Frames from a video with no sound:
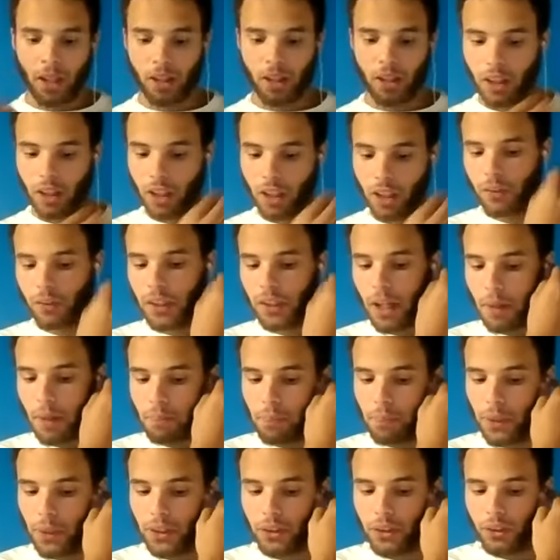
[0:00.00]
All right, we
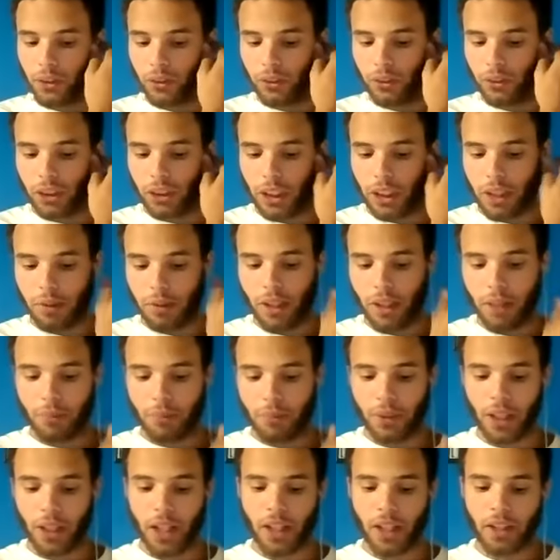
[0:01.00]
got big news in the
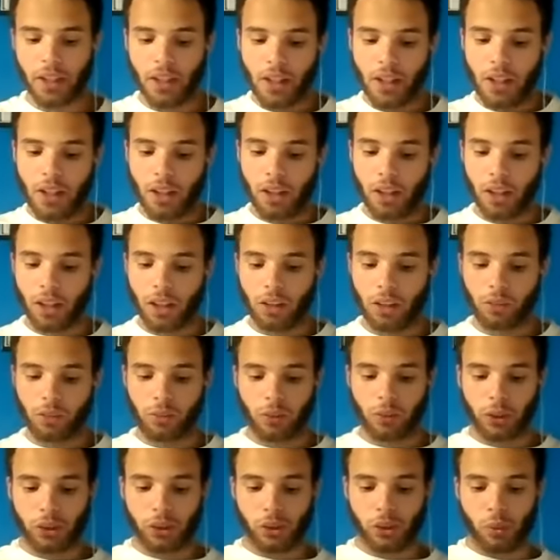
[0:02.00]
NBA.
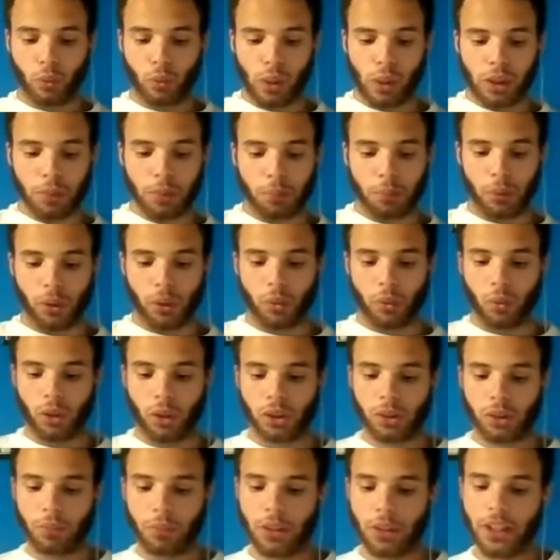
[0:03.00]
Russell Westbrook
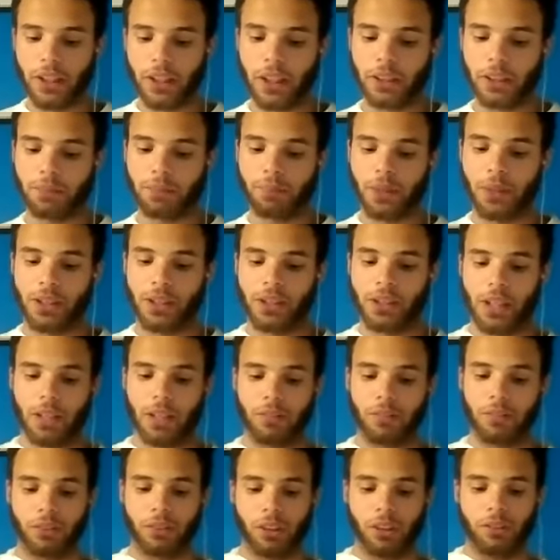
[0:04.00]
wants to be the next big
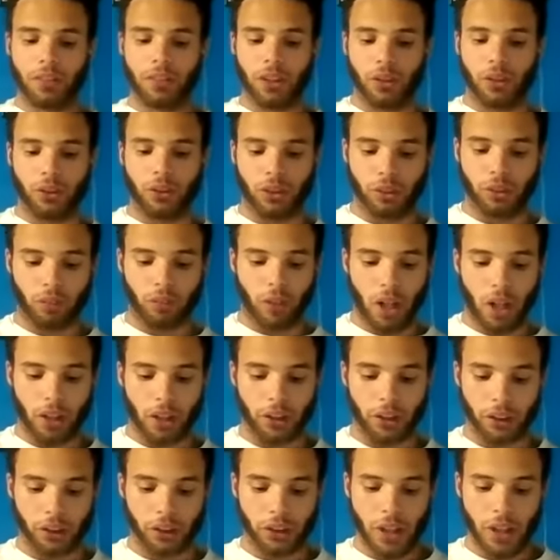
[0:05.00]
name to leave the Houston
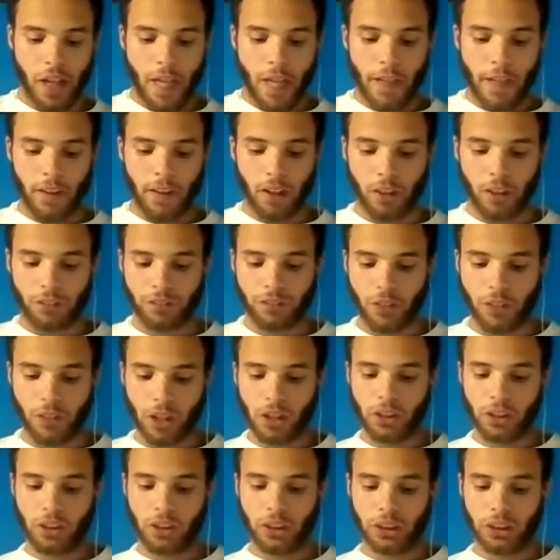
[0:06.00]
Rockets.
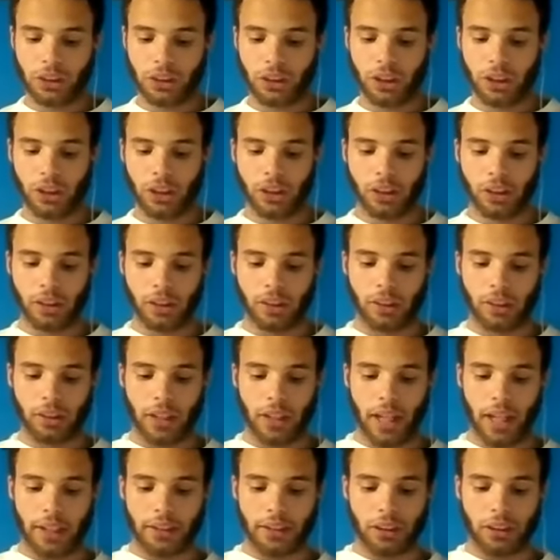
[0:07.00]
Following
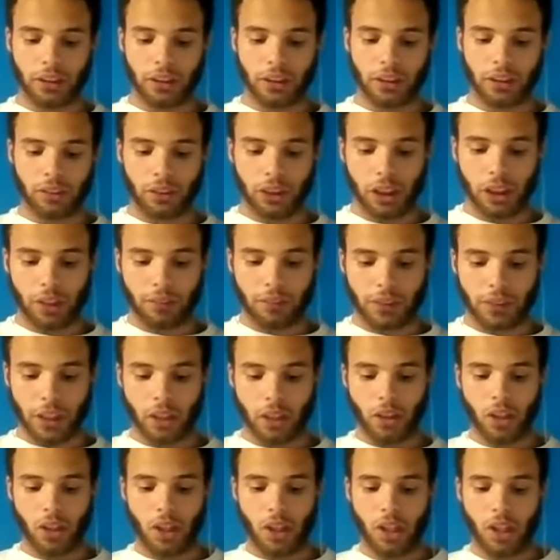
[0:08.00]
the exits of GM
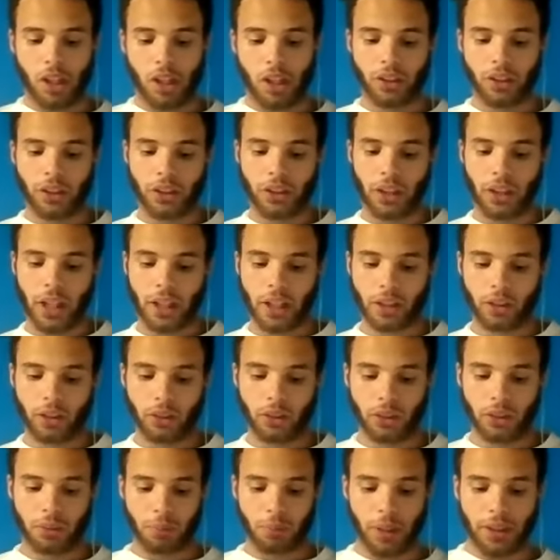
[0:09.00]
Daryl Harley and head
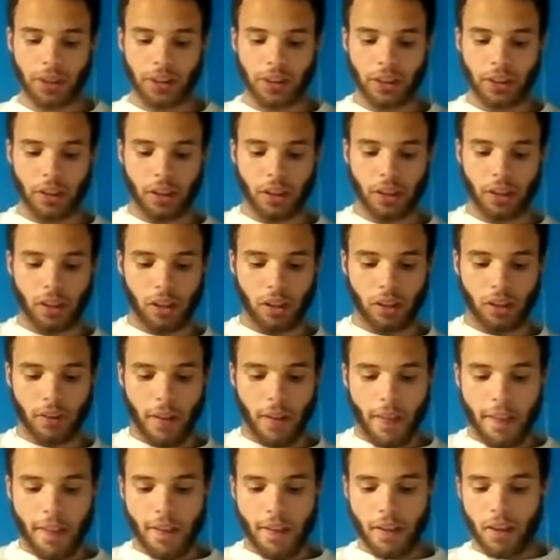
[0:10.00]
coach Mike
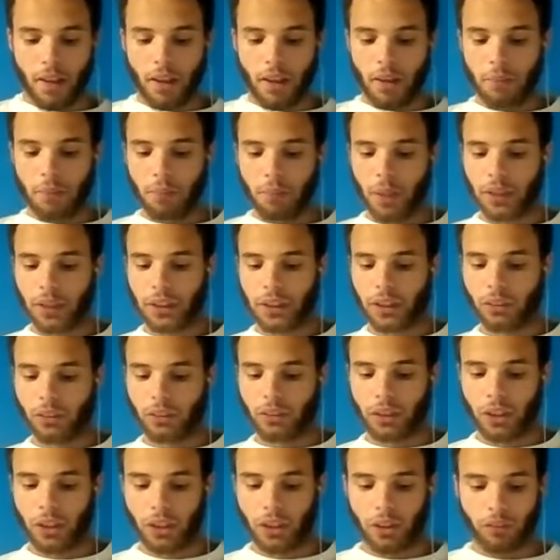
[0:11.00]

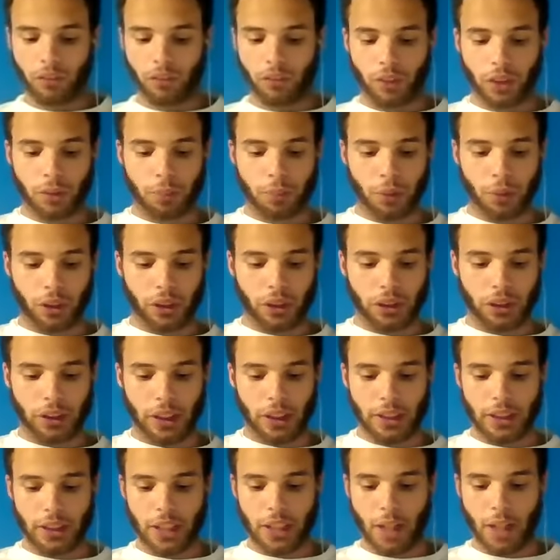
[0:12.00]
D'Antoni, Westbrook is
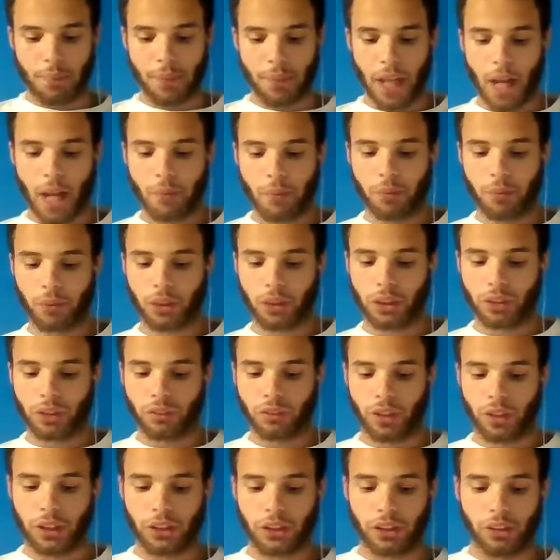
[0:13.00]
said to not be happy with the
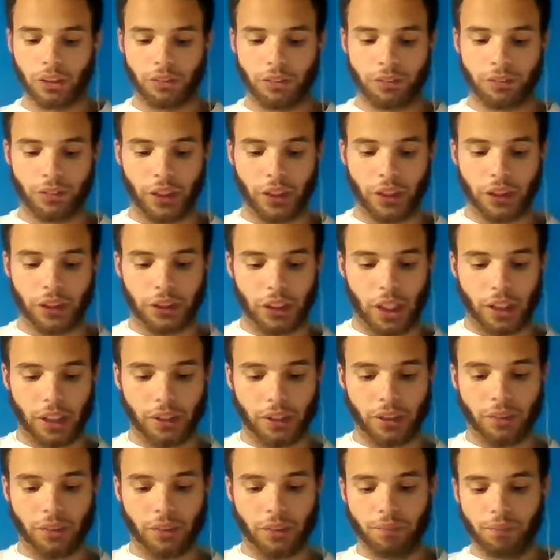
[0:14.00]
direction of the
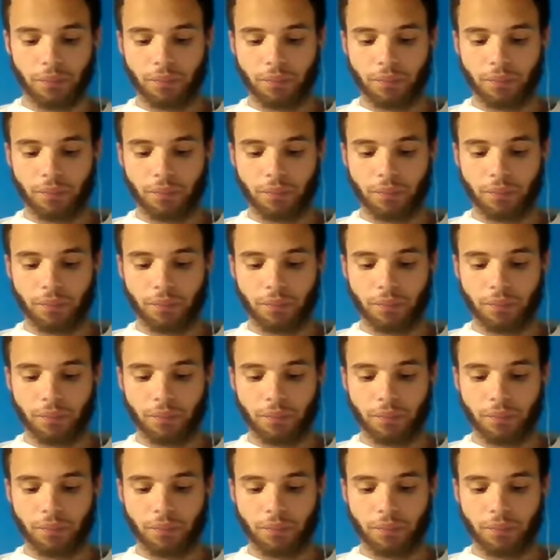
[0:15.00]
franchise.